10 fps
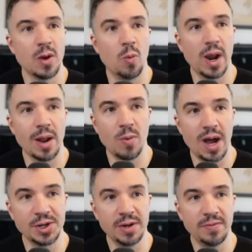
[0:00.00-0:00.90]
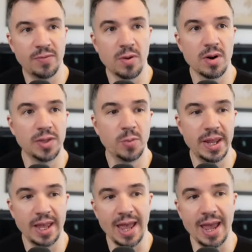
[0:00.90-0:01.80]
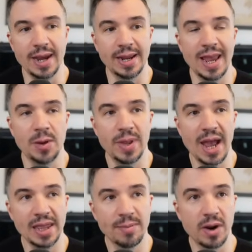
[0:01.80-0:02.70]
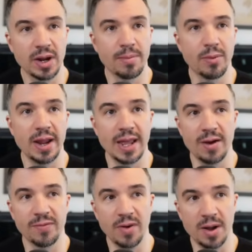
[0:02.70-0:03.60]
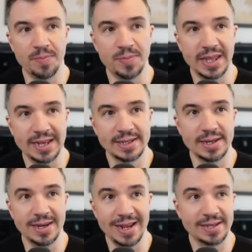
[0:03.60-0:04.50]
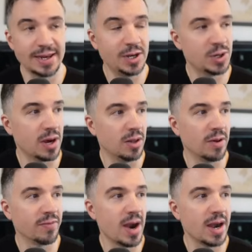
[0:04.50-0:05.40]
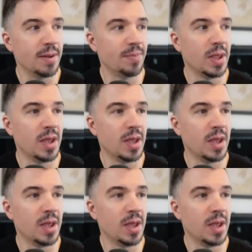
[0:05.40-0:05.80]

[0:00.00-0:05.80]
what I'm watching for the week ahead, again, we had the market breakout from this descending channel on Friday.